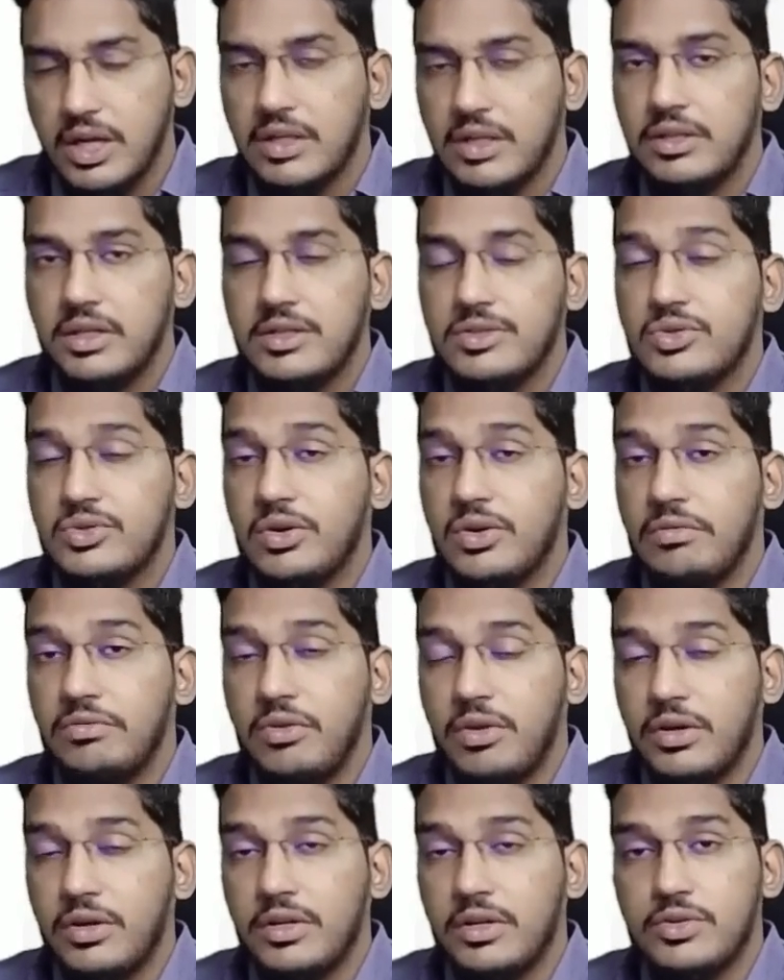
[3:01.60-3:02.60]
The risk of
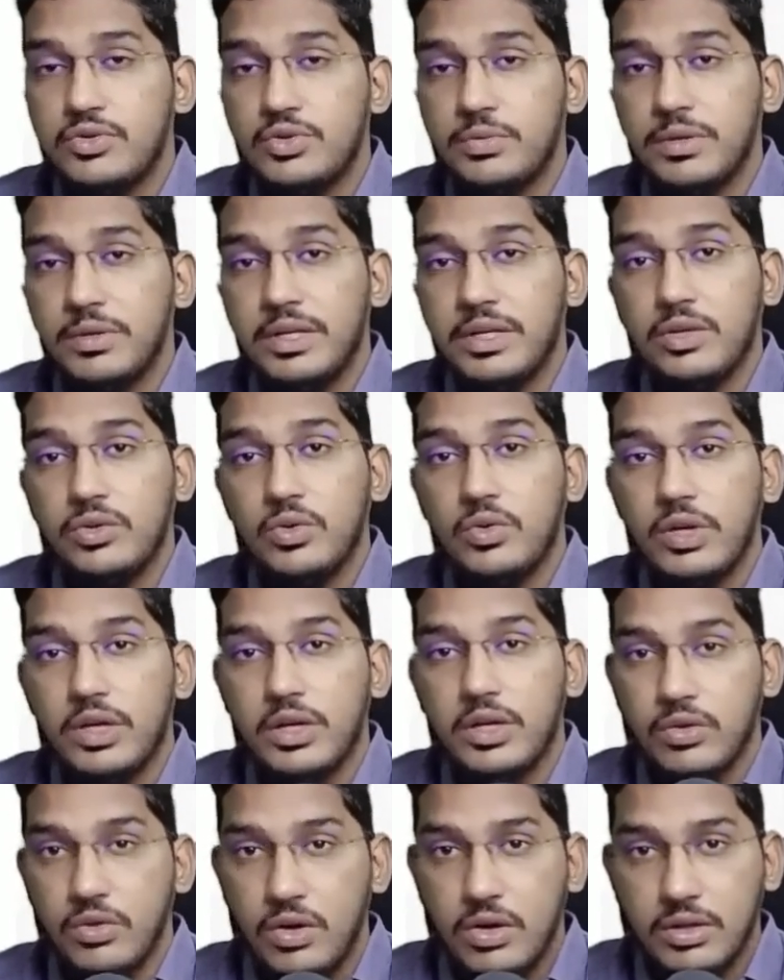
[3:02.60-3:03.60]
auditor's opinion
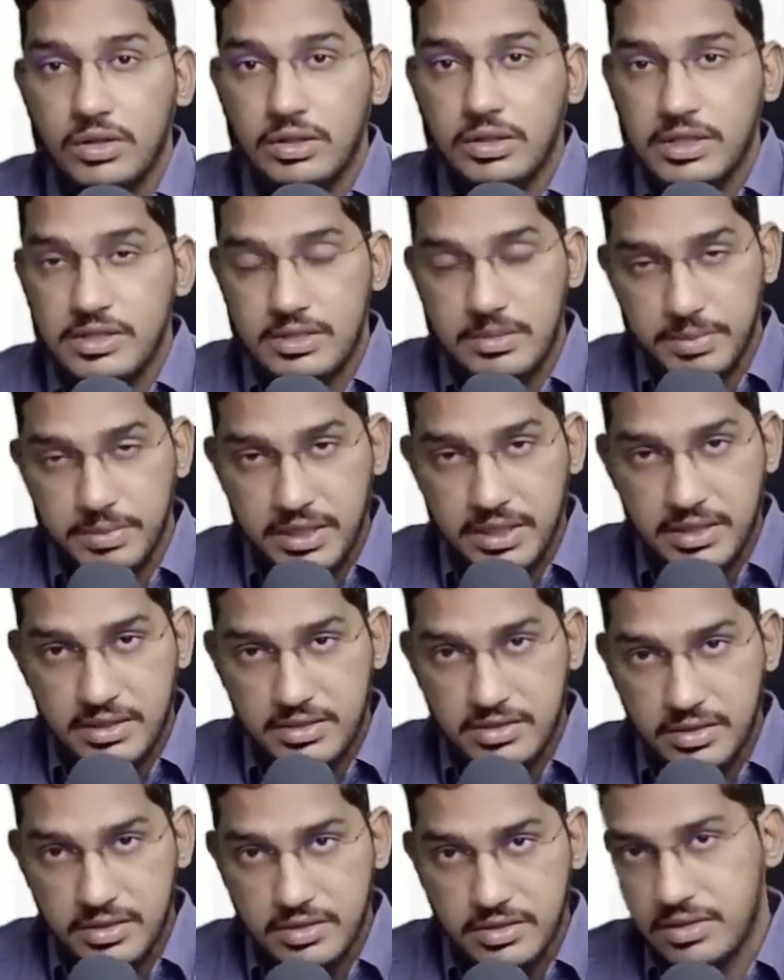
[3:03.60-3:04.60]
going wrong. That is the
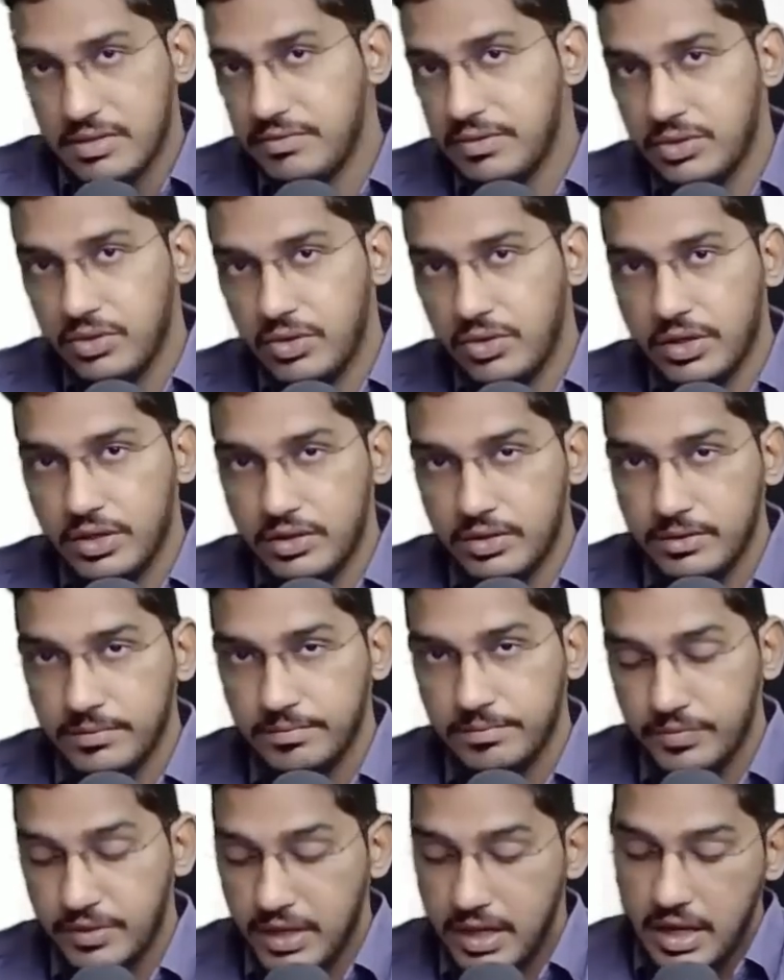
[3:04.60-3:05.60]
biggest risk for the auditor.
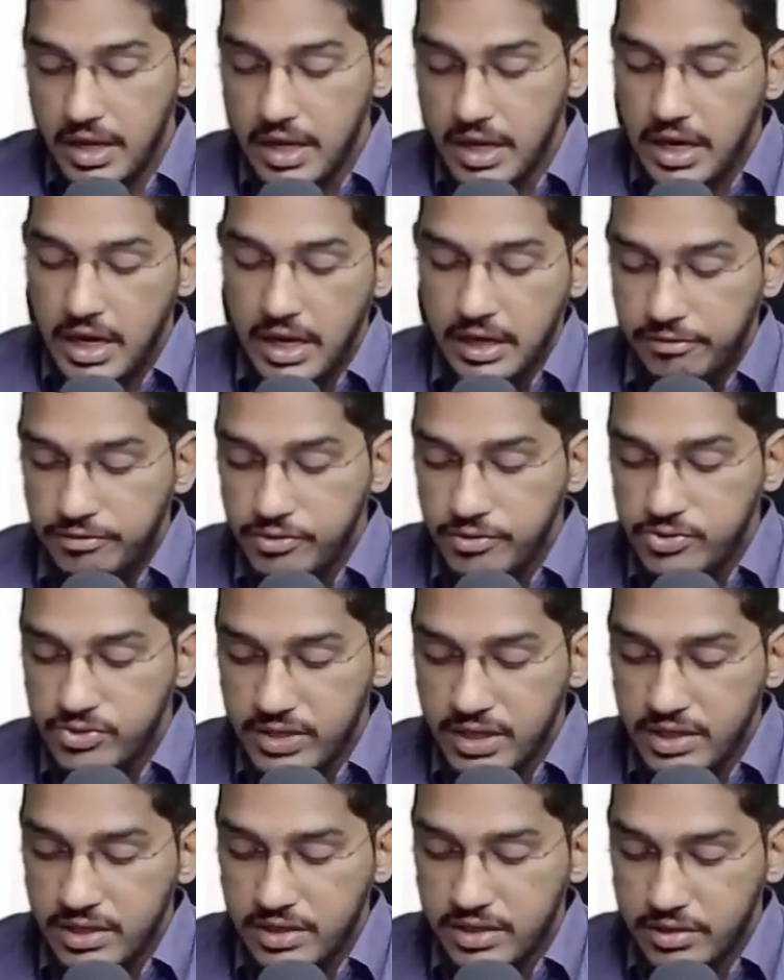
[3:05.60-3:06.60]
And if you
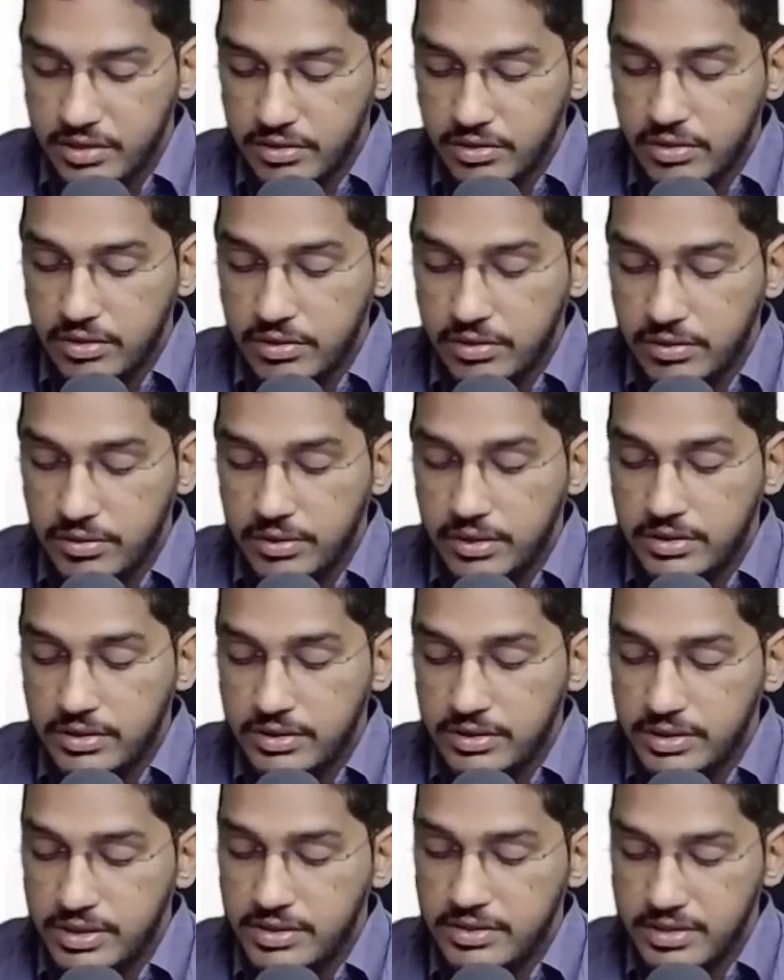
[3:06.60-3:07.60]
see here,
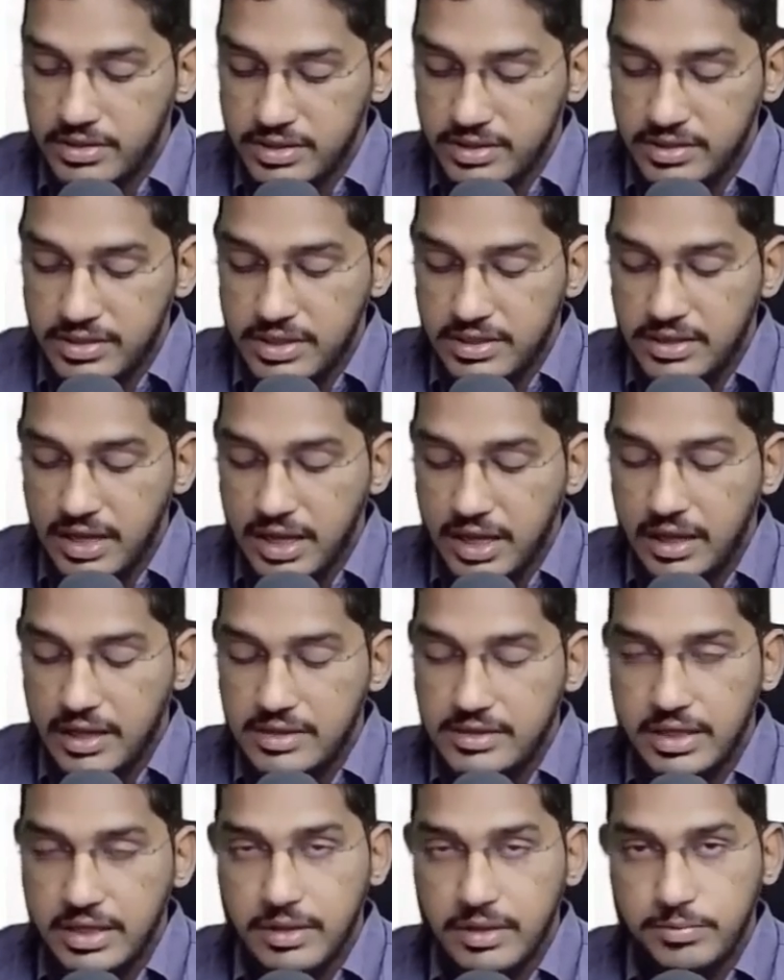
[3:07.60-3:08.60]
this risk is
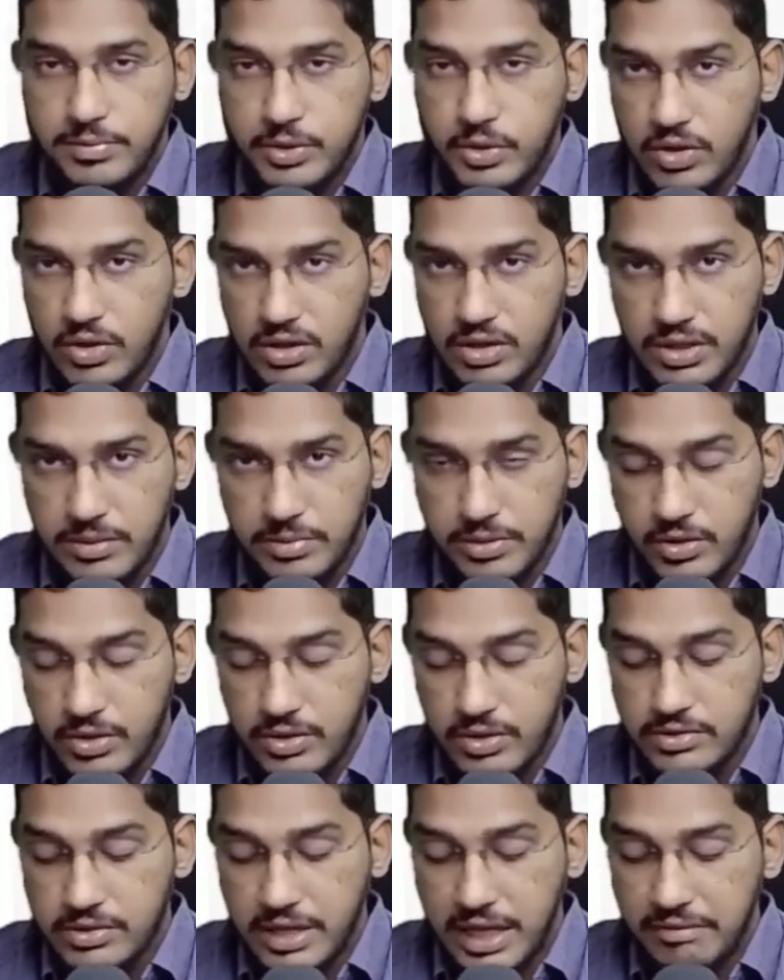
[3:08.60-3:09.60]
arising purely
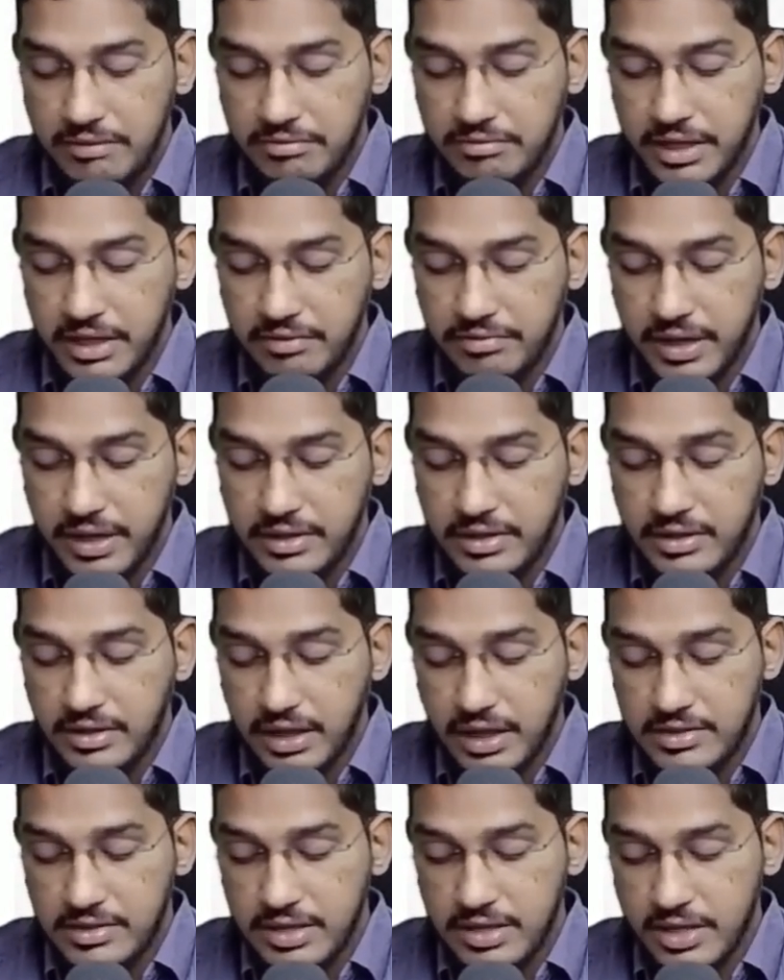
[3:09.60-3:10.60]
because I am verifying the
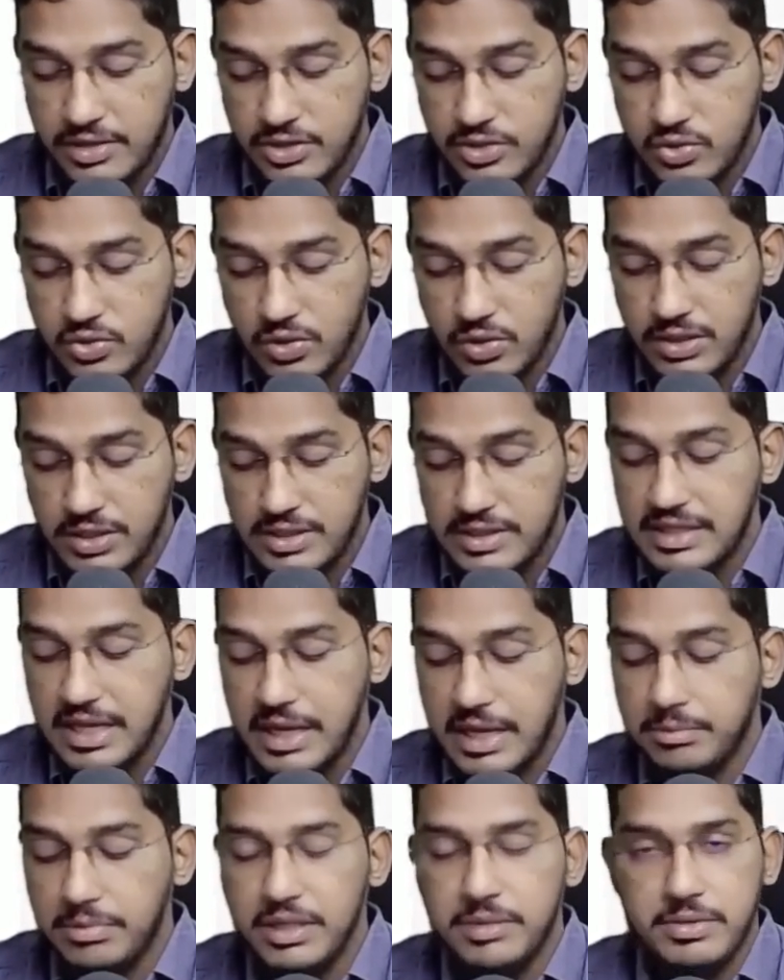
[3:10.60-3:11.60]
transactions on
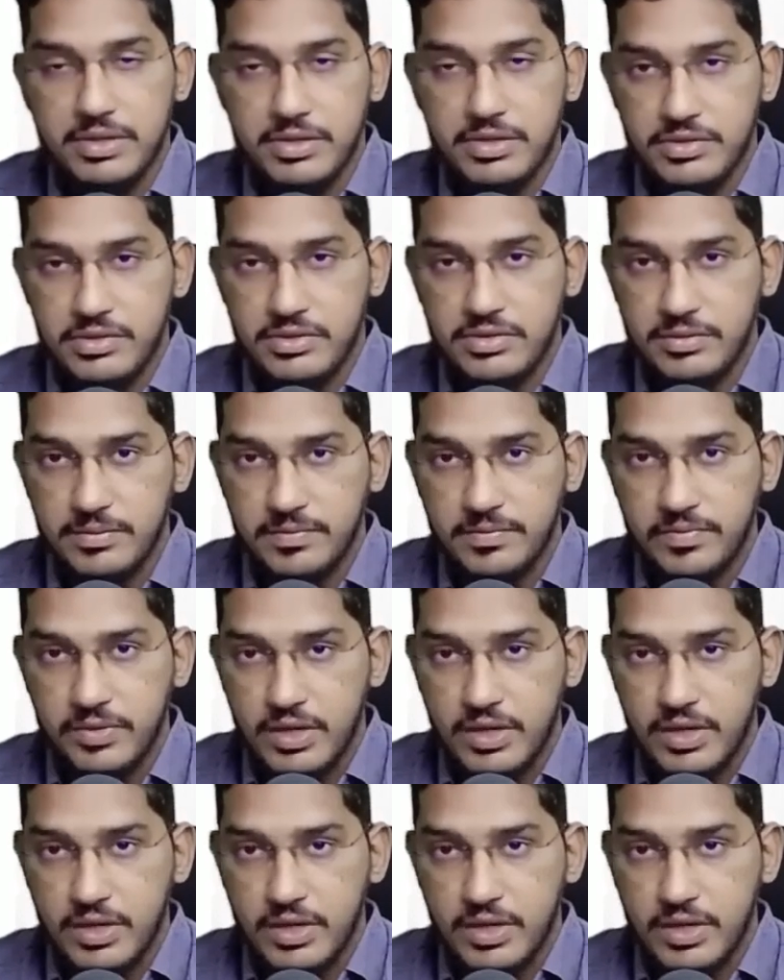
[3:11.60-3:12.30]
sampling basis.